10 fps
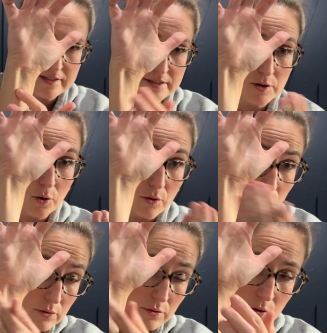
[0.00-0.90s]
is
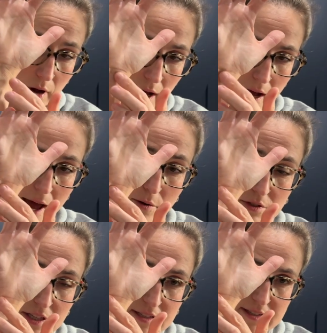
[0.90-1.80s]
out to
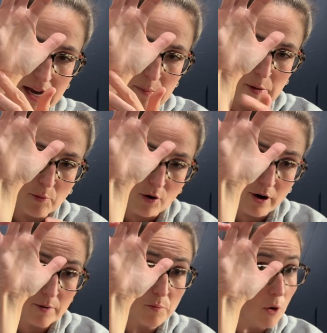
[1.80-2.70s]
the side a bit
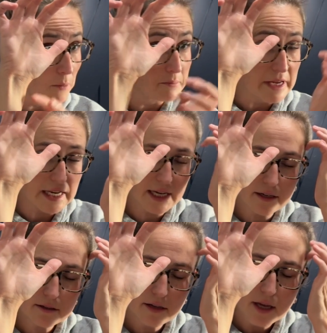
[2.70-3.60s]
more
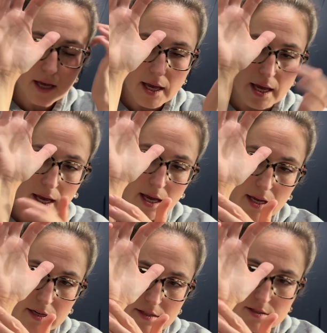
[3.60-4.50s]
medial,
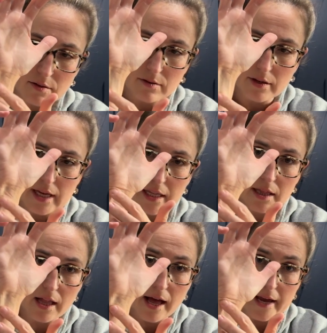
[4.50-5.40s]
and it's in
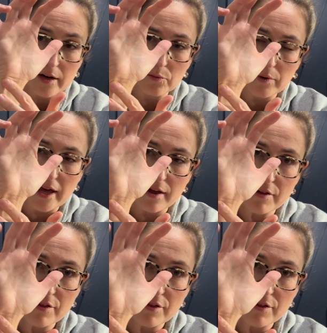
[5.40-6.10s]
line with